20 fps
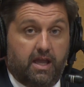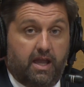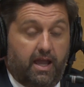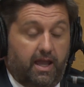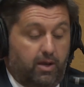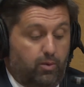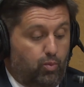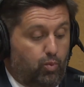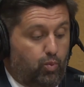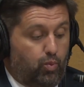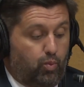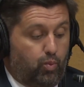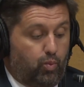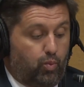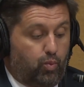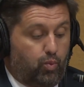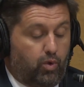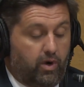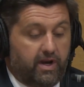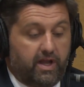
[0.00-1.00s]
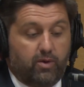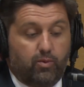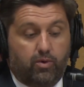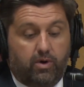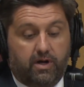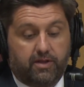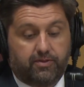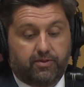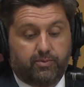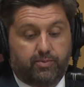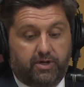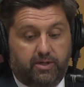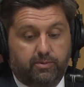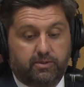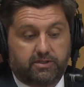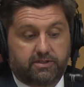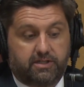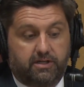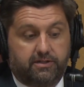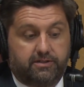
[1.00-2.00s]
And what I want the
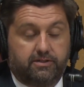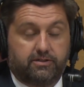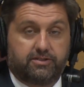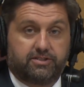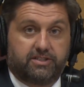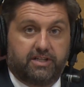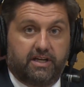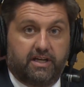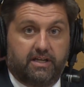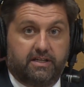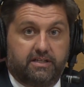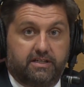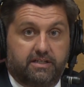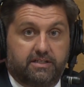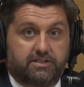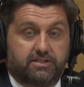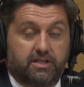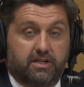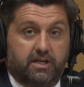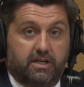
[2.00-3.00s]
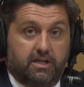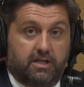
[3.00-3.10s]
public to understand is